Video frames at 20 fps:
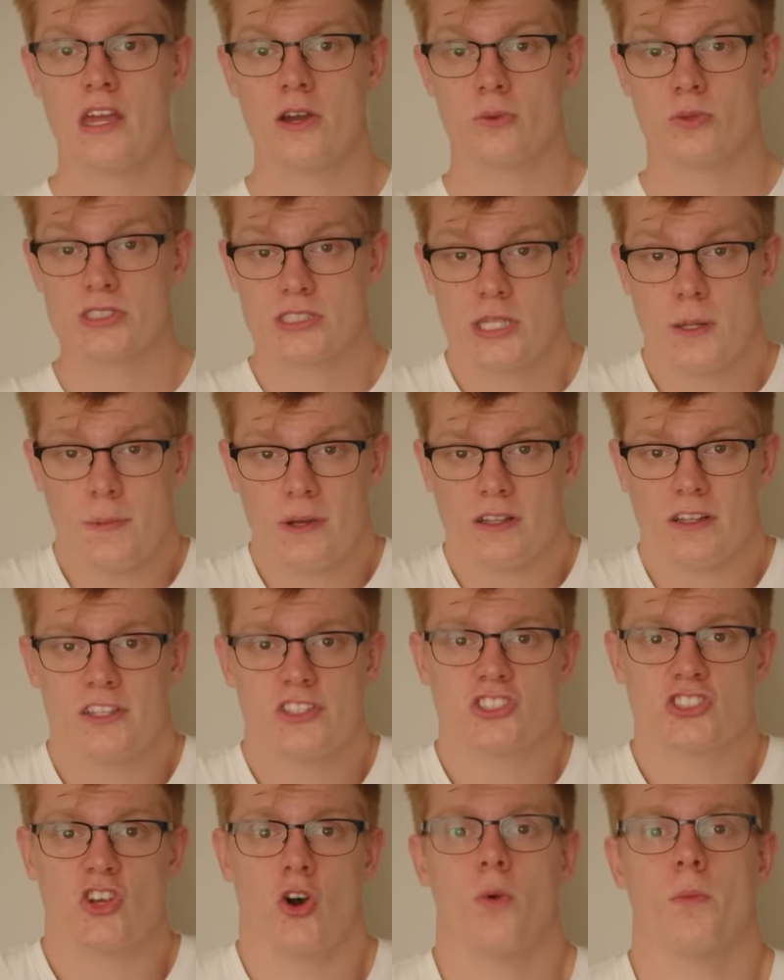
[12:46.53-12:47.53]
was typically
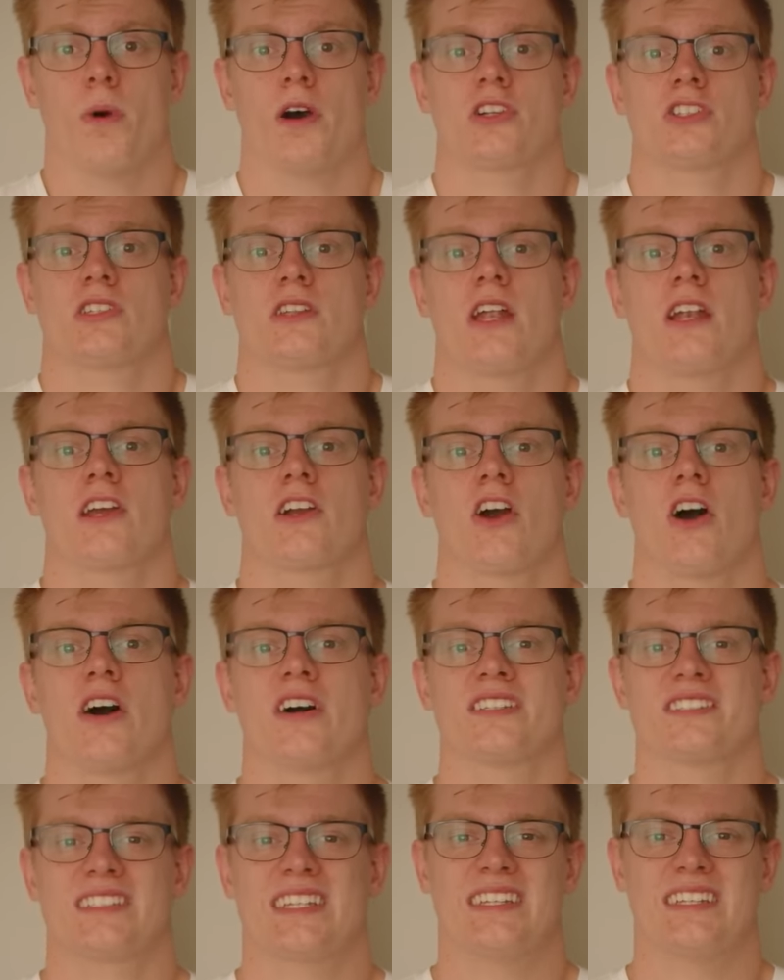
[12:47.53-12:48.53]
so much that it
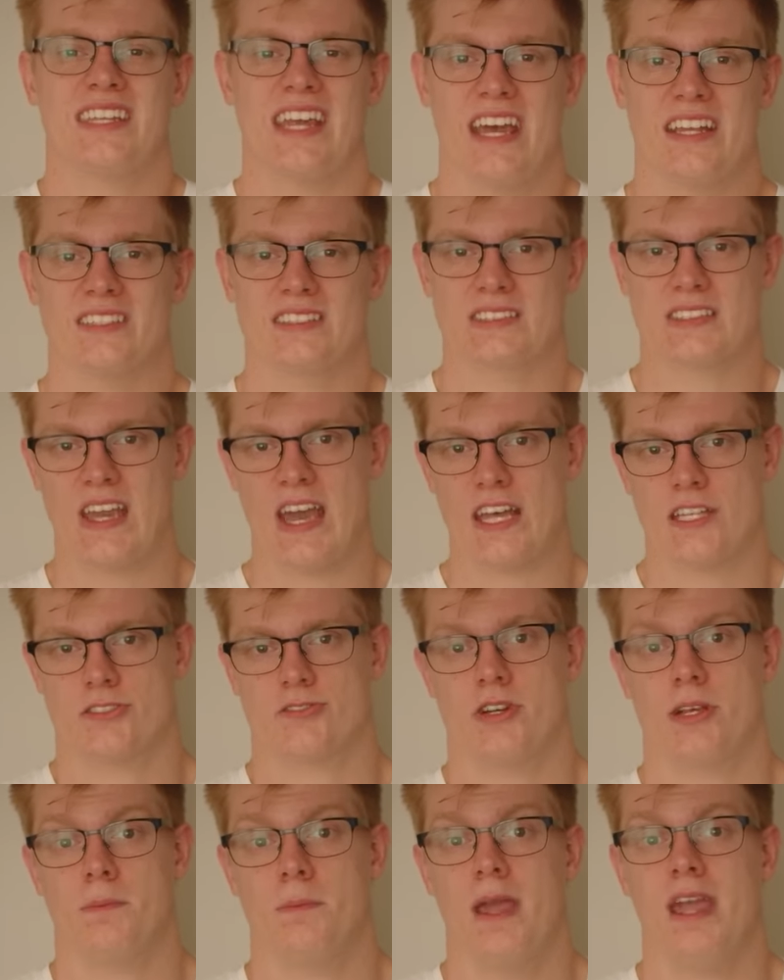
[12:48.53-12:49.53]
caused intense
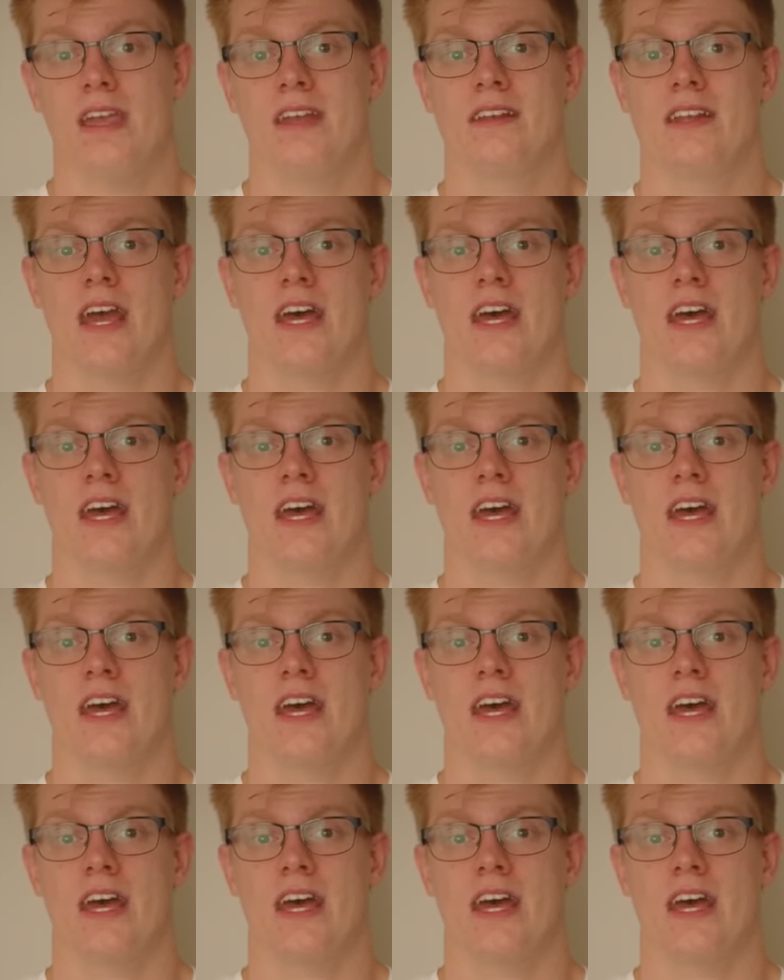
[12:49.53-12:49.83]
gastric pain